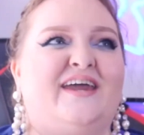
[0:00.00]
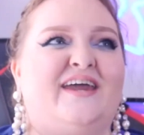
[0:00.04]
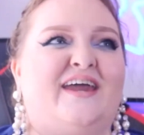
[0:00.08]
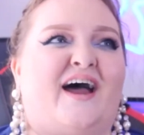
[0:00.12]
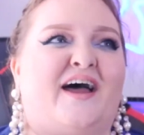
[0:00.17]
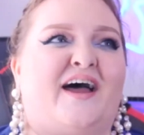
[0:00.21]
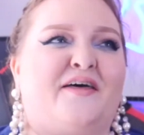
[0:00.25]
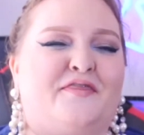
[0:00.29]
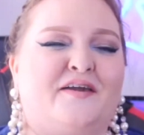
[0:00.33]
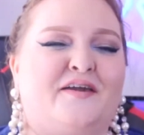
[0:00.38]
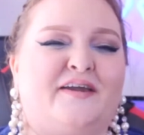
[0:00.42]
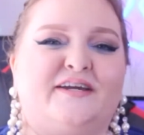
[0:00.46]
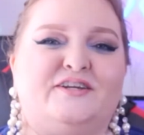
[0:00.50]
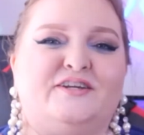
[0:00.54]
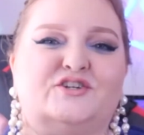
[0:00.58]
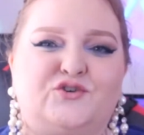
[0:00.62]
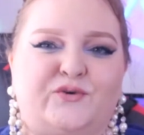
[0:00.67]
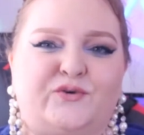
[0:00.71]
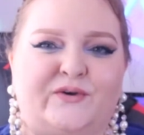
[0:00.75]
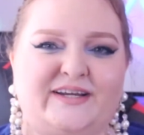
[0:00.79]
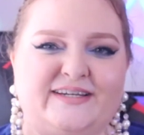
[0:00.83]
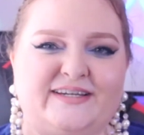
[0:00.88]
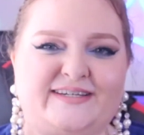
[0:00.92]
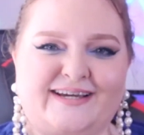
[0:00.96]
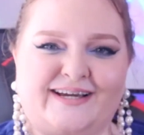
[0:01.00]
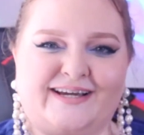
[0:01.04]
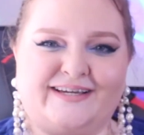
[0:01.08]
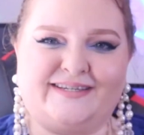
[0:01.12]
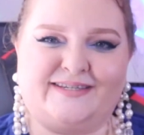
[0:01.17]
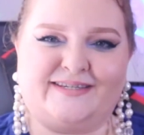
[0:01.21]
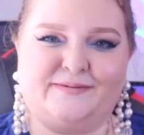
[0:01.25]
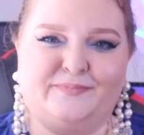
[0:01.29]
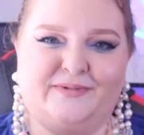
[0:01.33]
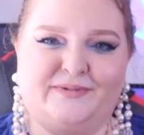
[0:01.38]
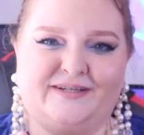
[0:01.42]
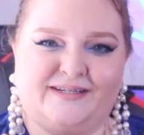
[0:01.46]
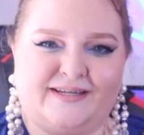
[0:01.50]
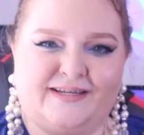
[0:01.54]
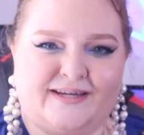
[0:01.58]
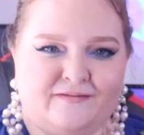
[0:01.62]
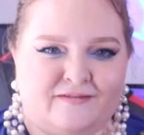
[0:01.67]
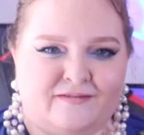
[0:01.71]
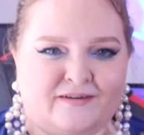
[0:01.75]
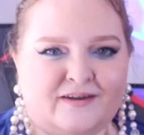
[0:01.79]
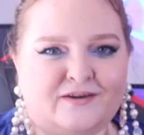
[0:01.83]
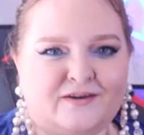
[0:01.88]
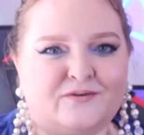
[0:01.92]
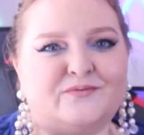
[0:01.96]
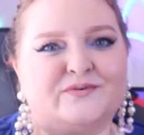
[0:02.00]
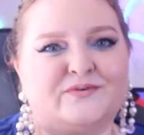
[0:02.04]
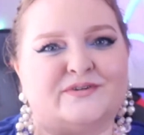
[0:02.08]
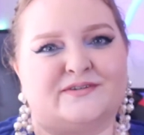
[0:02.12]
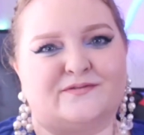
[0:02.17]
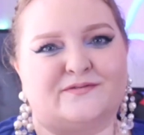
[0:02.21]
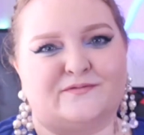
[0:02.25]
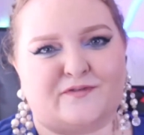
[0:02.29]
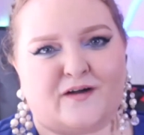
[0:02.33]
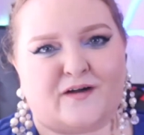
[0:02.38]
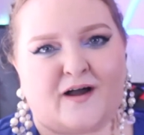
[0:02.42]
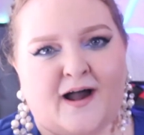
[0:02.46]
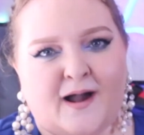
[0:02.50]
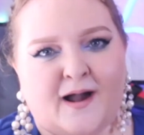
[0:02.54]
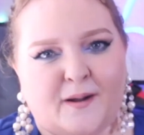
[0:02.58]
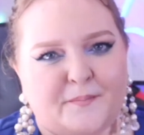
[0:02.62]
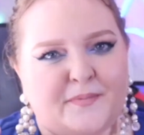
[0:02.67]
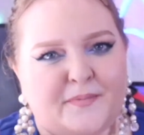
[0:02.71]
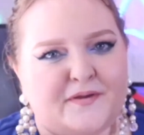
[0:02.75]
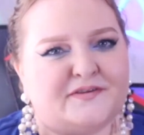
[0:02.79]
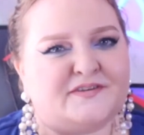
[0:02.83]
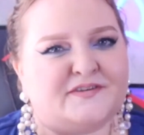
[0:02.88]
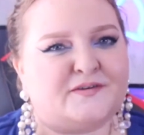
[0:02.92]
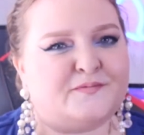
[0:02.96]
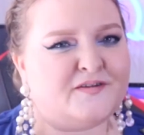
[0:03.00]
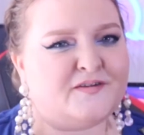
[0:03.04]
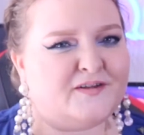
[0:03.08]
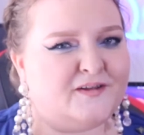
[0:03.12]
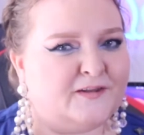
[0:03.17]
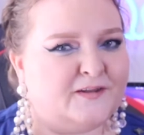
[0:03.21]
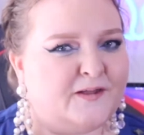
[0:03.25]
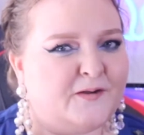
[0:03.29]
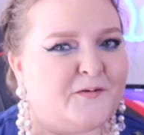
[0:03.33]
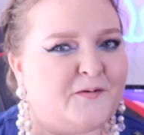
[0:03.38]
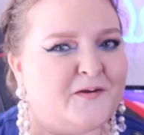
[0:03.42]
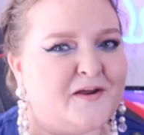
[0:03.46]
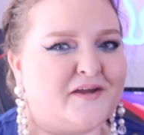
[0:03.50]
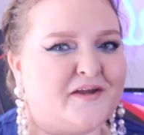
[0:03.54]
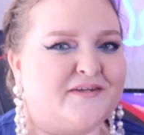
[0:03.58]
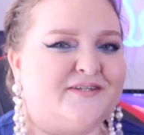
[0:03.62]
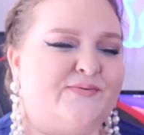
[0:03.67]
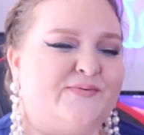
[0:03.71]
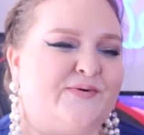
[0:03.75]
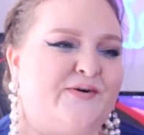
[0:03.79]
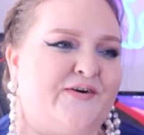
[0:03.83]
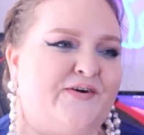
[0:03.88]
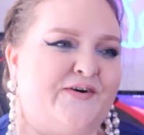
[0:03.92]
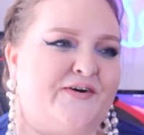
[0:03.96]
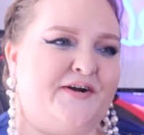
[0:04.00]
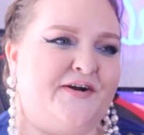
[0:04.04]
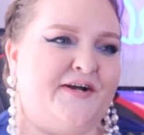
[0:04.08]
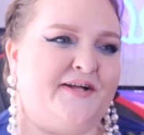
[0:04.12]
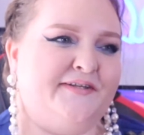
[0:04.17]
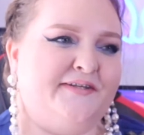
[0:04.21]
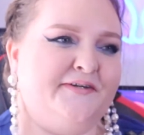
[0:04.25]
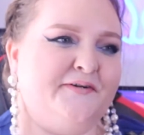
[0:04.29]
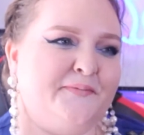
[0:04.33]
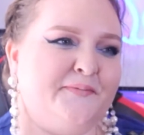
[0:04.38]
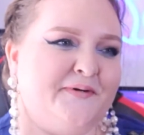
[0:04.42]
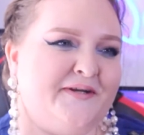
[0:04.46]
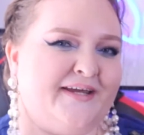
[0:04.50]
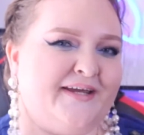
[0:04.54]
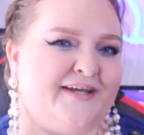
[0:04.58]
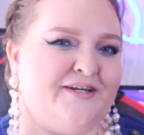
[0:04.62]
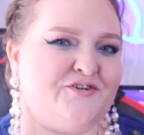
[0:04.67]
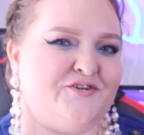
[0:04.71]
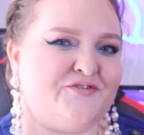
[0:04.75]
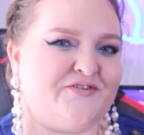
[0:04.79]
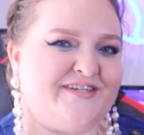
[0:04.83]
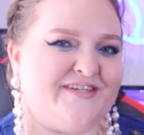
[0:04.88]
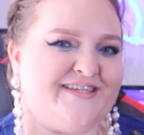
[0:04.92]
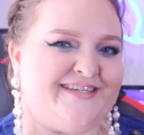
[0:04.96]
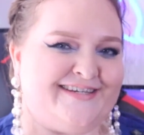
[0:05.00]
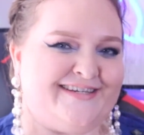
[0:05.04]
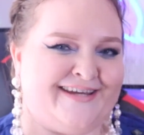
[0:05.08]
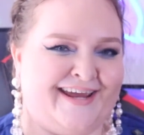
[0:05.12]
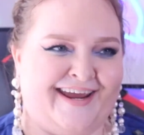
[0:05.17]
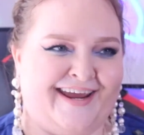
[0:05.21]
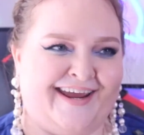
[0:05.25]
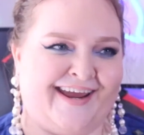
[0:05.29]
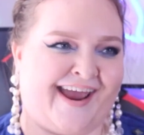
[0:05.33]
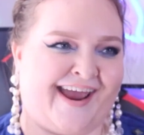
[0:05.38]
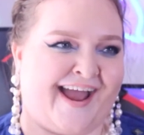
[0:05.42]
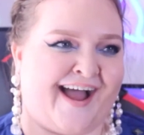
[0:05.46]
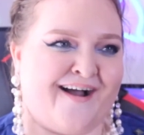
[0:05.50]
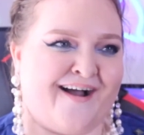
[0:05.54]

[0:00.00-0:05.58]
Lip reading: I think it tricked us in believing it was a vibe, but some of the lyrics were a little bit interesting.